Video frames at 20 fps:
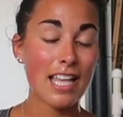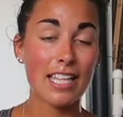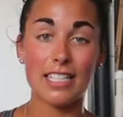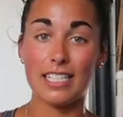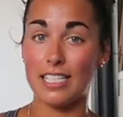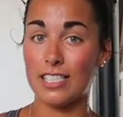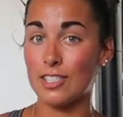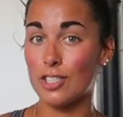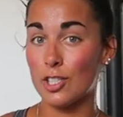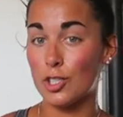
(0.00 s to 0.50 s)

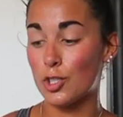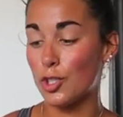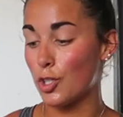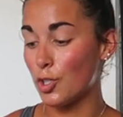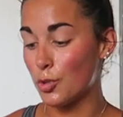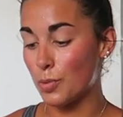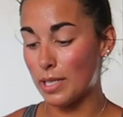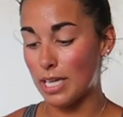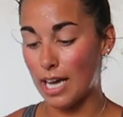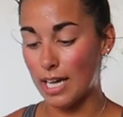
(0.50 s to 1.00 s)
These are the
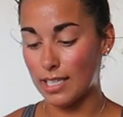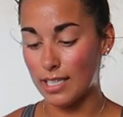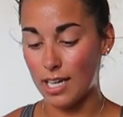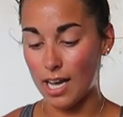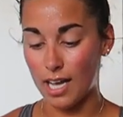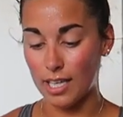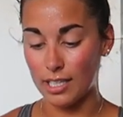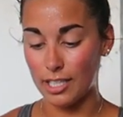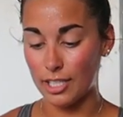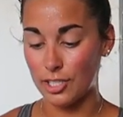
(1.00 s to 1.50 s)
shoes we got in
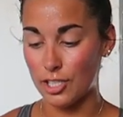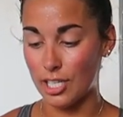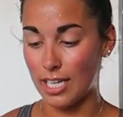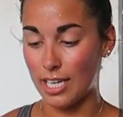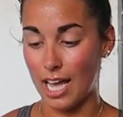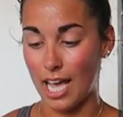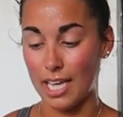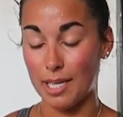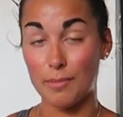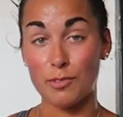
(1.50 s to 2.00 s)
college and
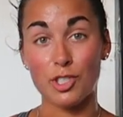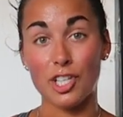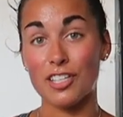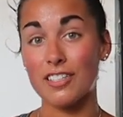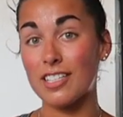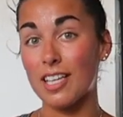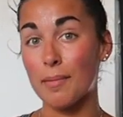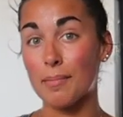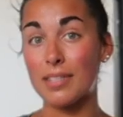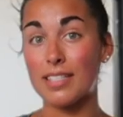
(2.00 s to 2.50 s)
I am
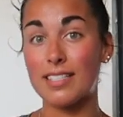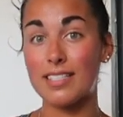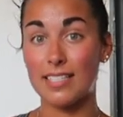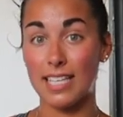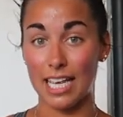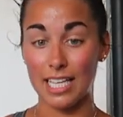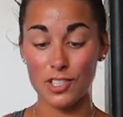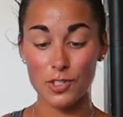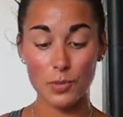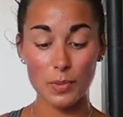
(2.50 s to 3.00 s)
just
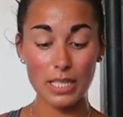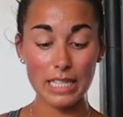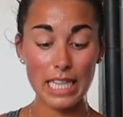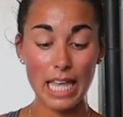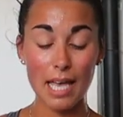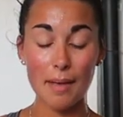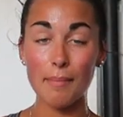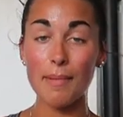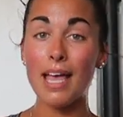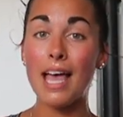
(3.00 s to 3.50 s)
obsessed with
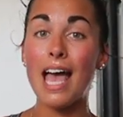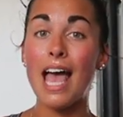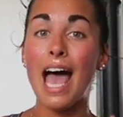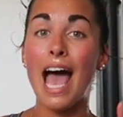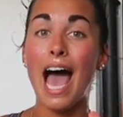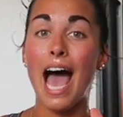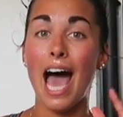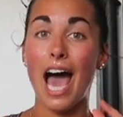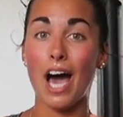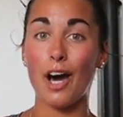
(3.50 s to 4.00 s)
them.
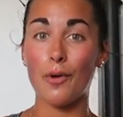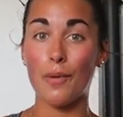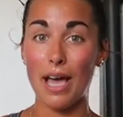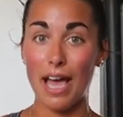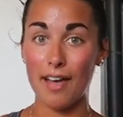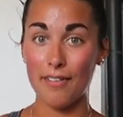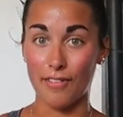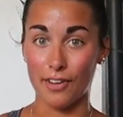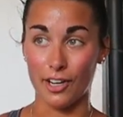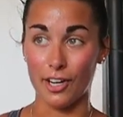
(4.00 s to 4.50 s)

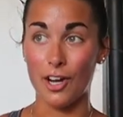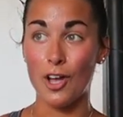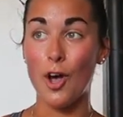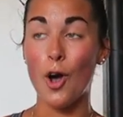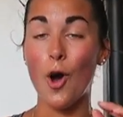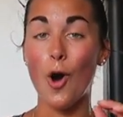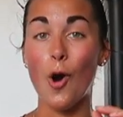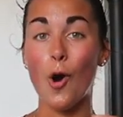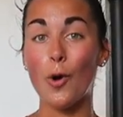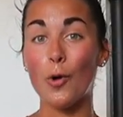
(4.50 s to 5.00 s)
However,
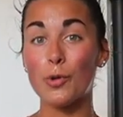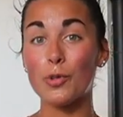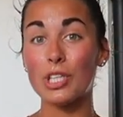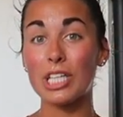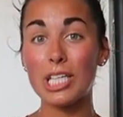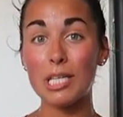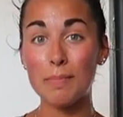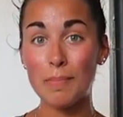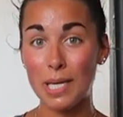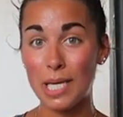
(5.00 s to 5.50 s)

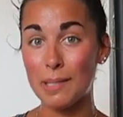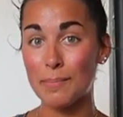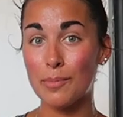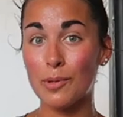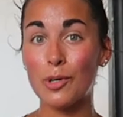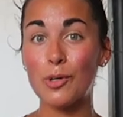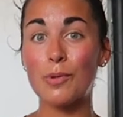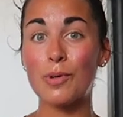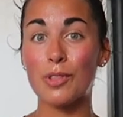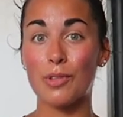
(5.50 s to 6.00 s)
only
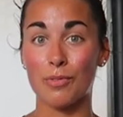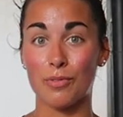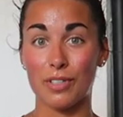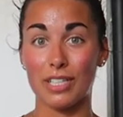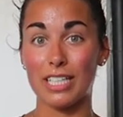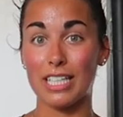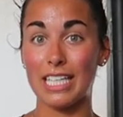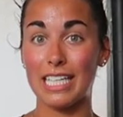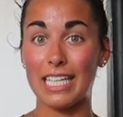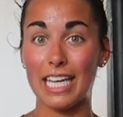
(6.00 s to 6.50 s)
people with
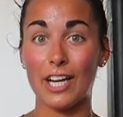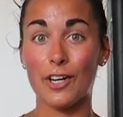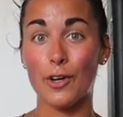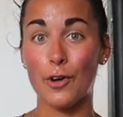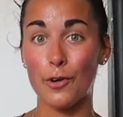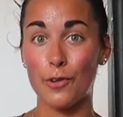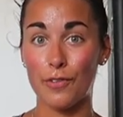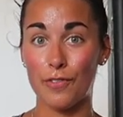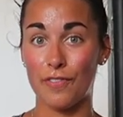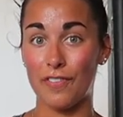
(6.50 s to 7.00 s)
really
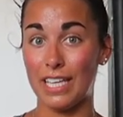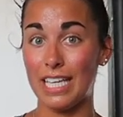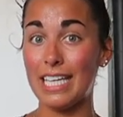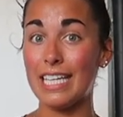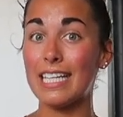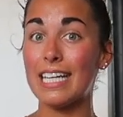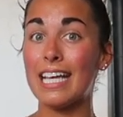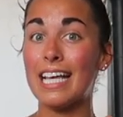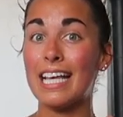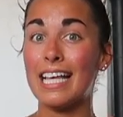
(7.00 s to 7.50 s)
narrow
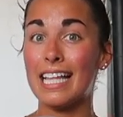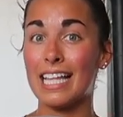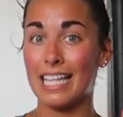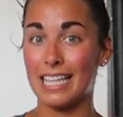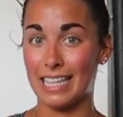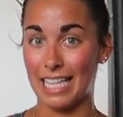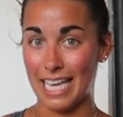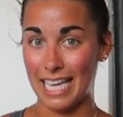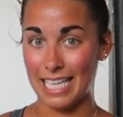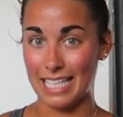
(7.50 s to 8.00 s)
feet
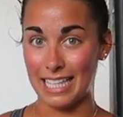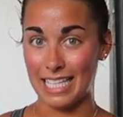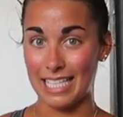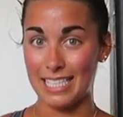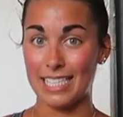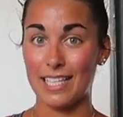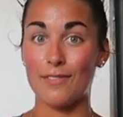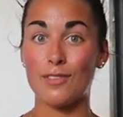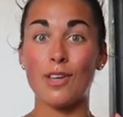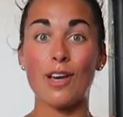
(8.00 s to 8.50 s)
like
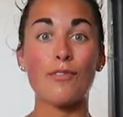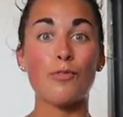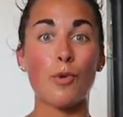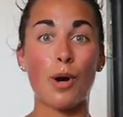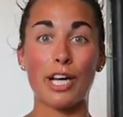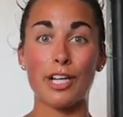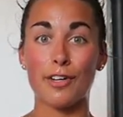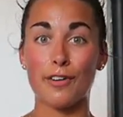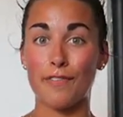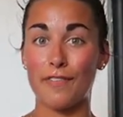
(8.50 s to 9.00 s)
these. If you have
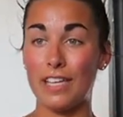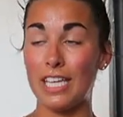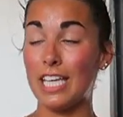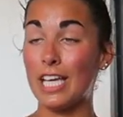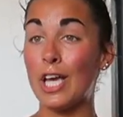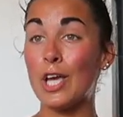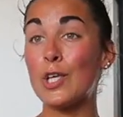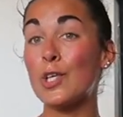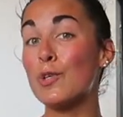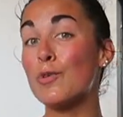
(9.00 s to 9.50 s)
wider
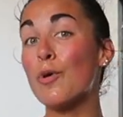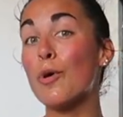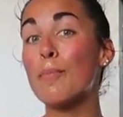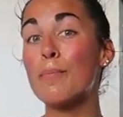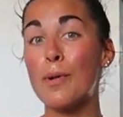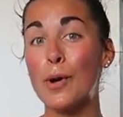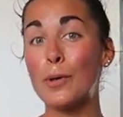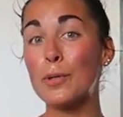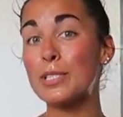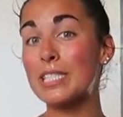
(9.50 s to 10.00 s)
feet, you will
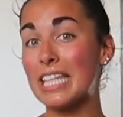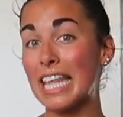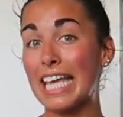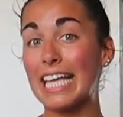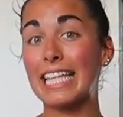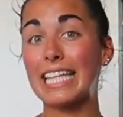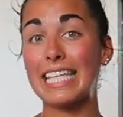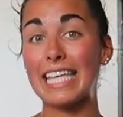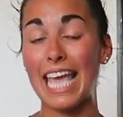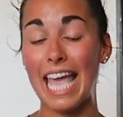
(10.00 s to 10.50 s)
most
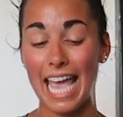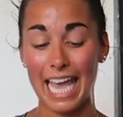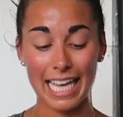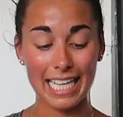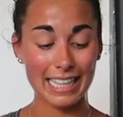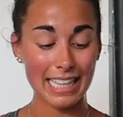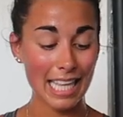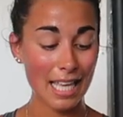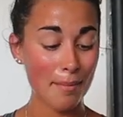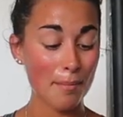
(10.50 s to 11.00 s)
likely
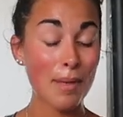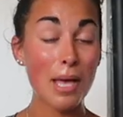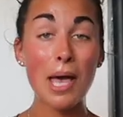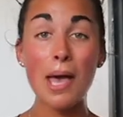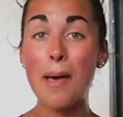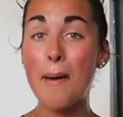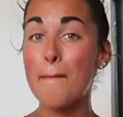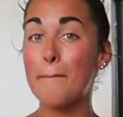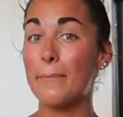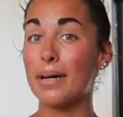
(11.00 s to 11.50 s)
hate them,
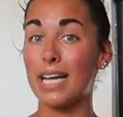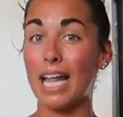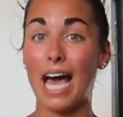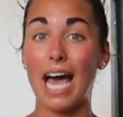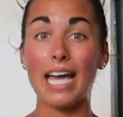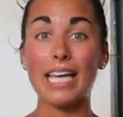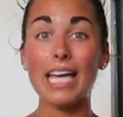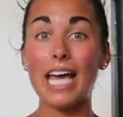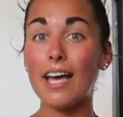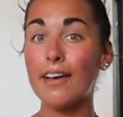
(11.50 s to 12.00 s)
but
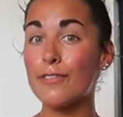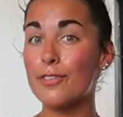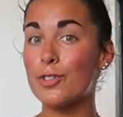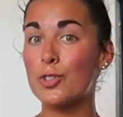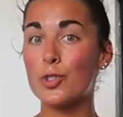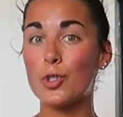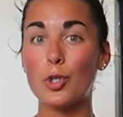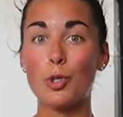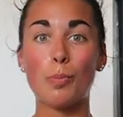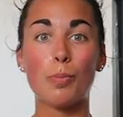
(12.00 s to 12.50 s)
I have
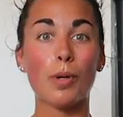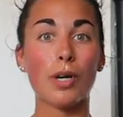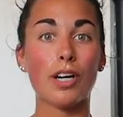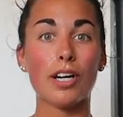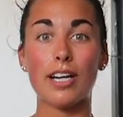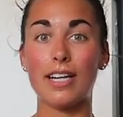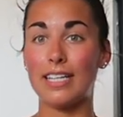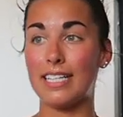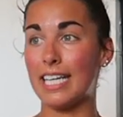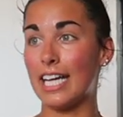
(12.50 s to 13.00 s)

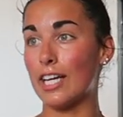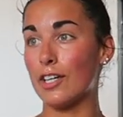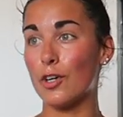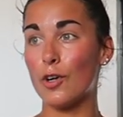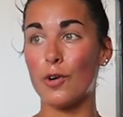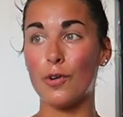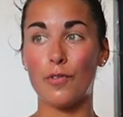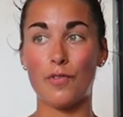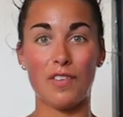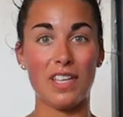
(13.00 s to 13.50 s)
super
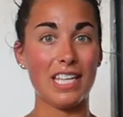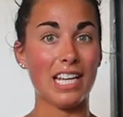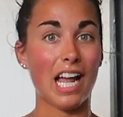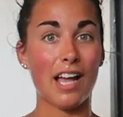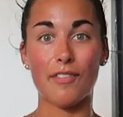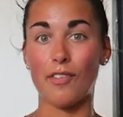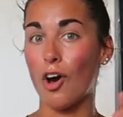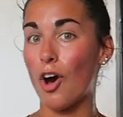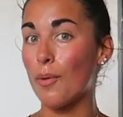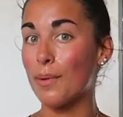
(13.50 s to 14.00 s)
narrow feet.
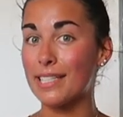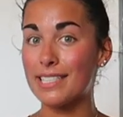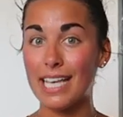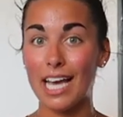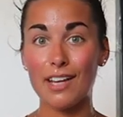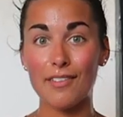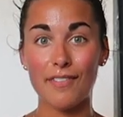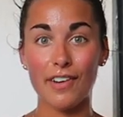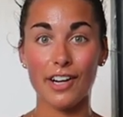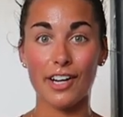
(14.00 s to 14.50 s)
I've always
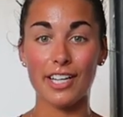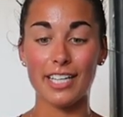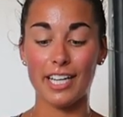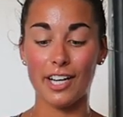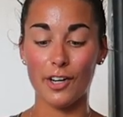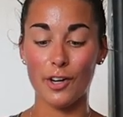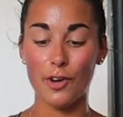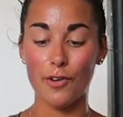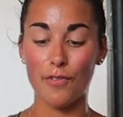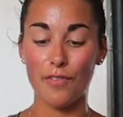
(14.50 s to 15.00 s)
had very
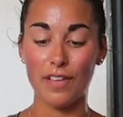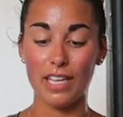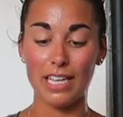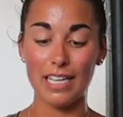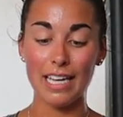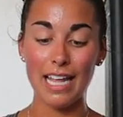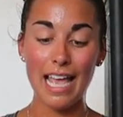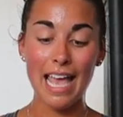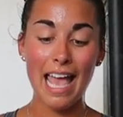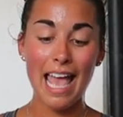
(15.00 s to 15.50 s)
narrow
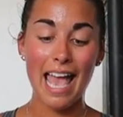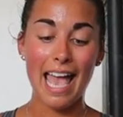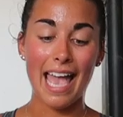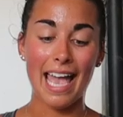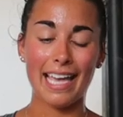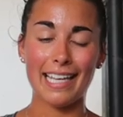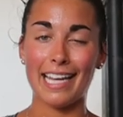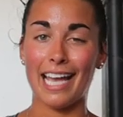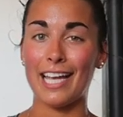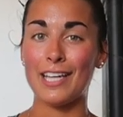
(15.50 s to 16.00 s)
feet,
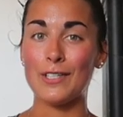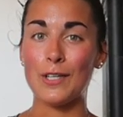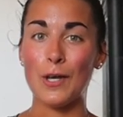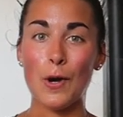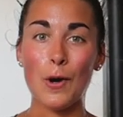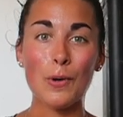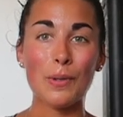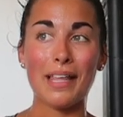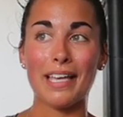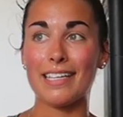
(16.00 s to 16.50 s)
and I
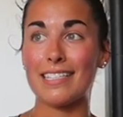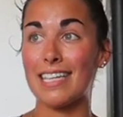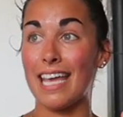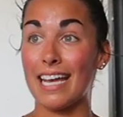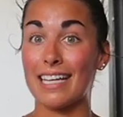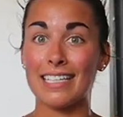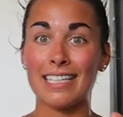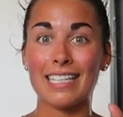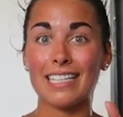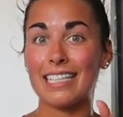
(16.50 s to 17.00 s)
know like
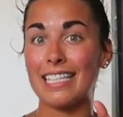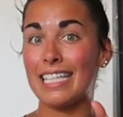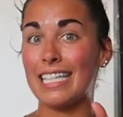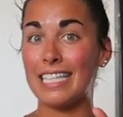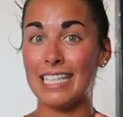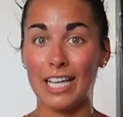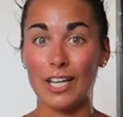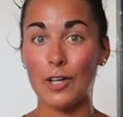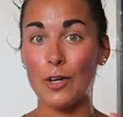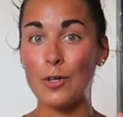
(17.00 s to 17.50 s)
technically
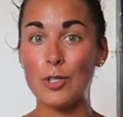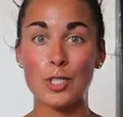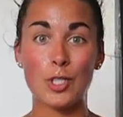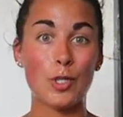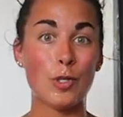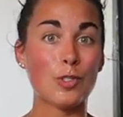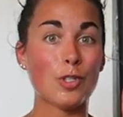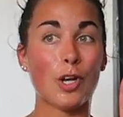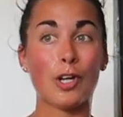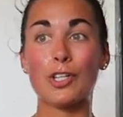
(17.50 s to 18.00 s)
narrow
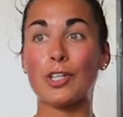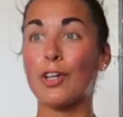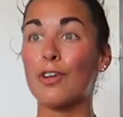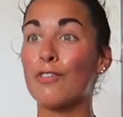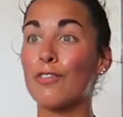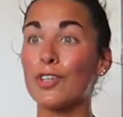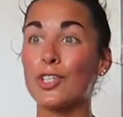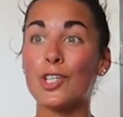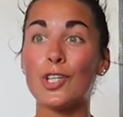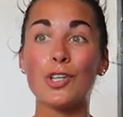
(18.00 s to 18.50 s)
shoes aren't
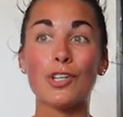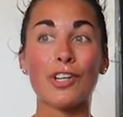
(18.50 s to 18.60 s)
good for you.